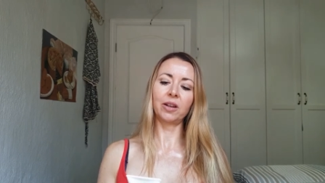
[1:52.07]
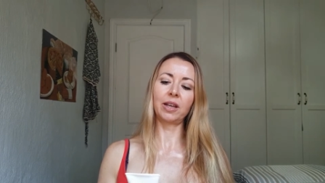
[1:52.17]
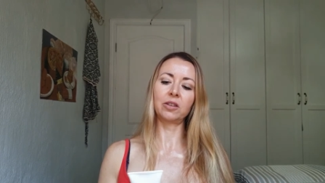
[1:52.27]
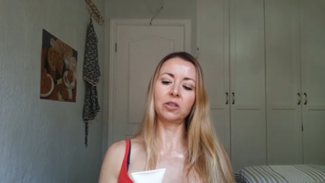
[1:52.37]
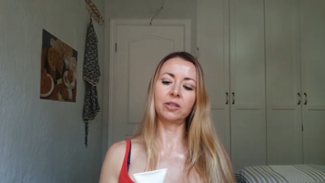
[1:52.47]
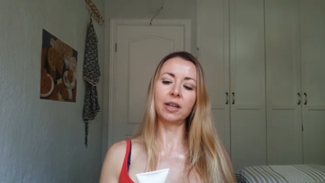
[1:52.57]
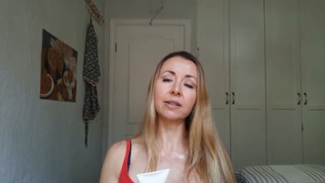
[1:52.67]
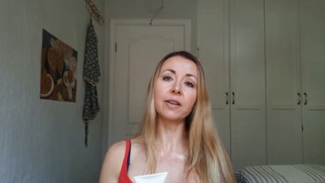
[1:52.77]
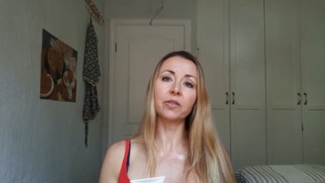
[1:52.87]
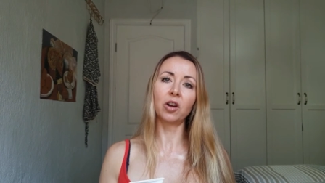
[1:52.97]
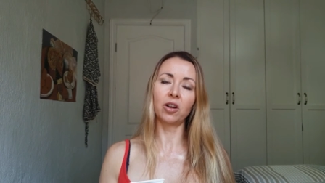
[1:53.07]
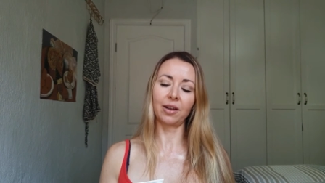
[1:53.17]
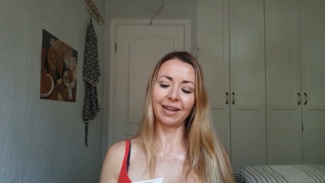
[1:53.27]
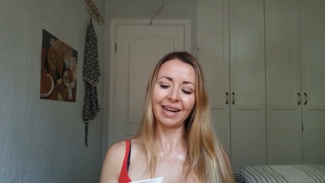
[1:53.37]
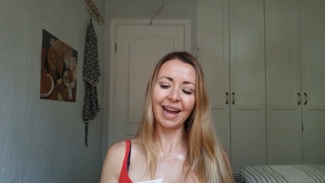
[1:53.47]
Okay, so it does have
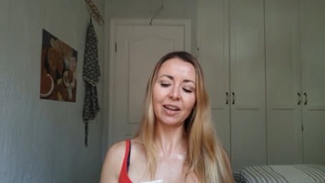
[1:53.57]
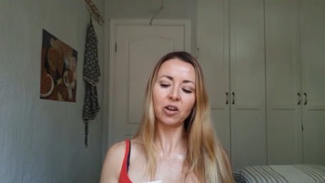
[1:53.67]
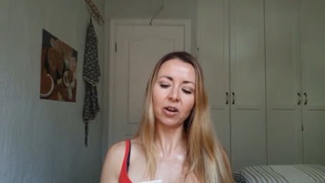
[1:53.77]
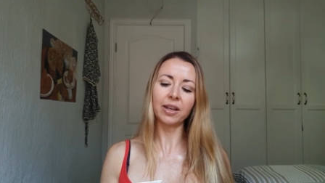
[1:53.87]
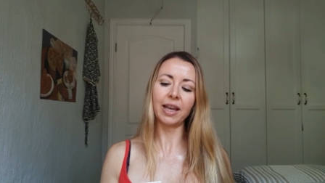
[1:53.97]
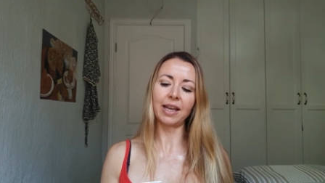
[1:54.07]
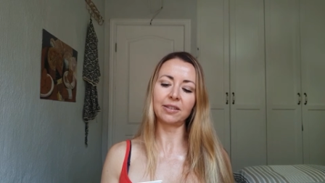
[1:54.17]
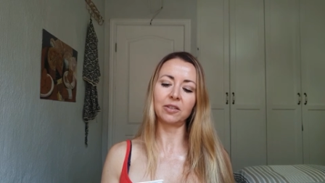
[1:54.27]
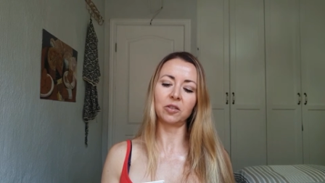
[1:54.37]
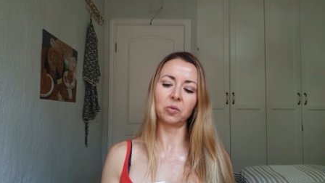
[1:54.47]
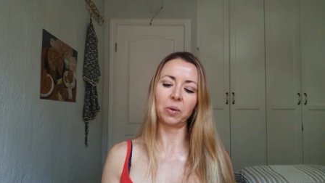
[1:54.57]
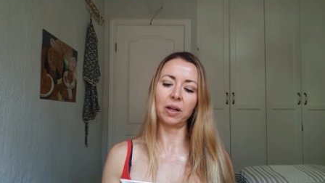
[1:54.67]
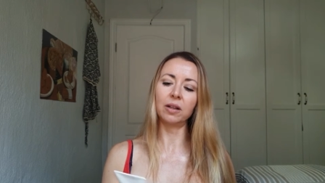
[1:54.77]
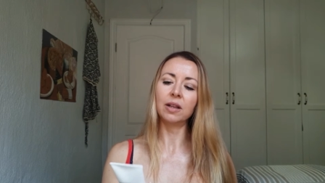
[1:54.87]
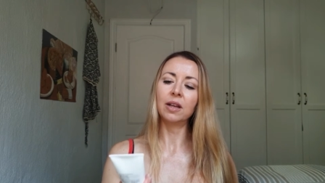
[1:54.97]
gly glycolic acid as
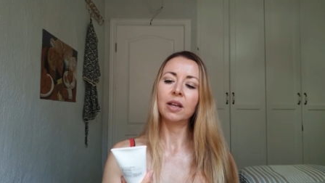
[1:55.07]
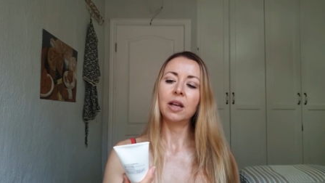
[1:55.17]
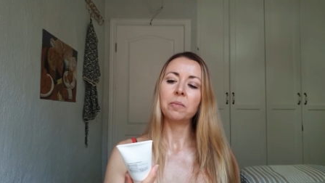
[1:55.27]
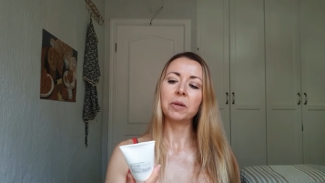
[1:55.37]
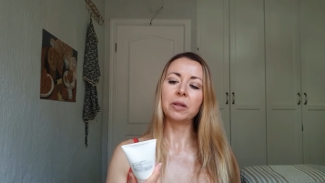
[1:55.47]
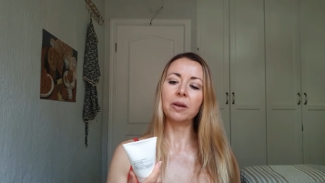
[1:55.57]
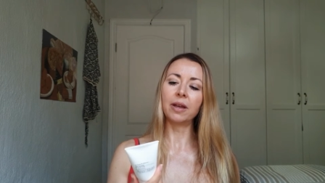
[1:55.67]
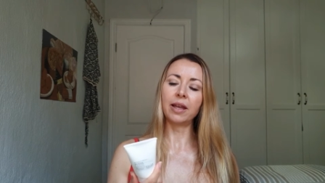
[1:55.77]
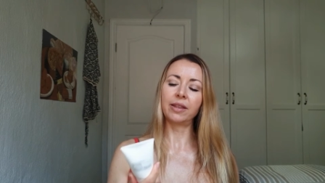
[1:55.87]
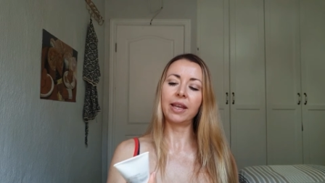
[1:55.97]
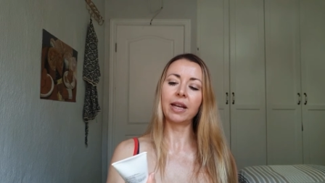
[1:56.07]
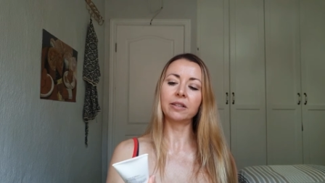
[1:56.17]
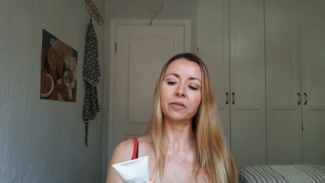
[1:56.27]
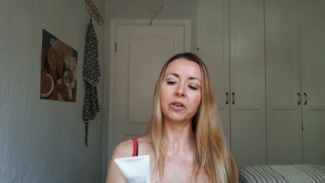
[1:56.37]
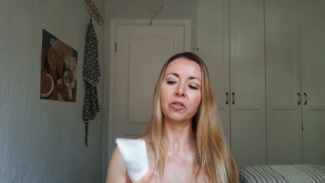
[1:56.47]
well, but the, the
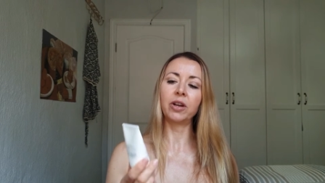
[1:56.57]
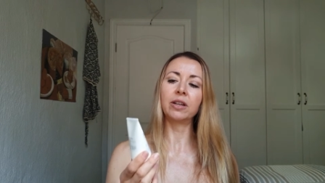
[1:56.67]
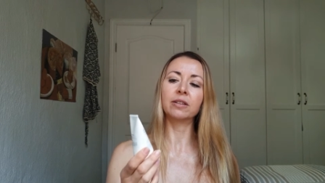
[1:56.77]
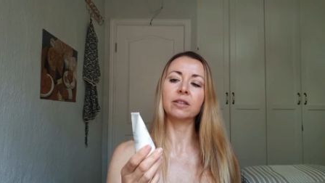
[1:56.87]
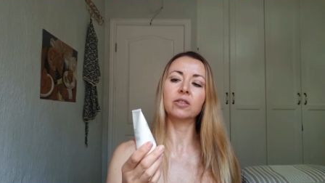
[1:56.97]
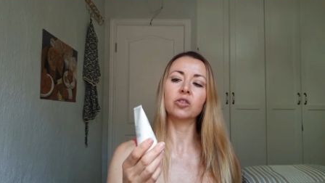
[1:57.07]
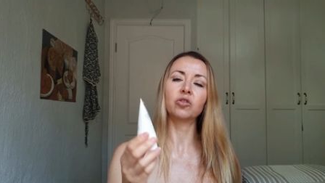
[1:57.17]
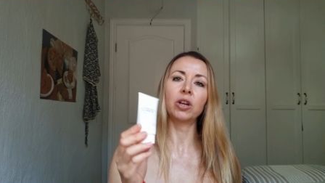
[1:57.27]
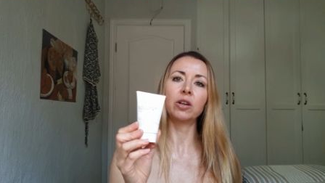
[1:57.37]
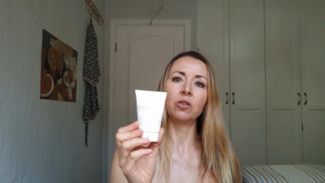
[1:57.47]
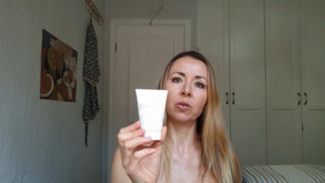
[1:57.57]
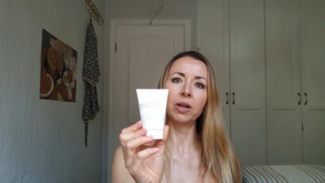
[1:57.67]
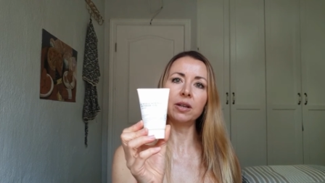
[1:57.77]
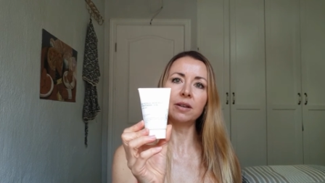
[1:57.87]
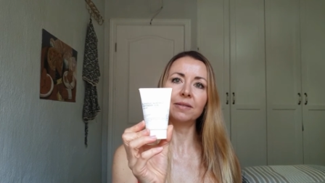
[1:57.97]
active ingredient is
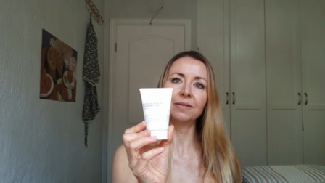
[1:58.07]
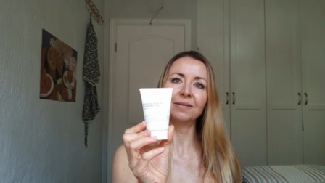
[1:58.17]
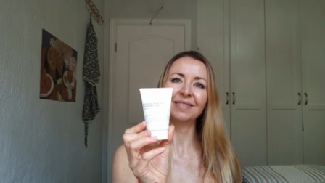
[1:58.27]
tretinoin.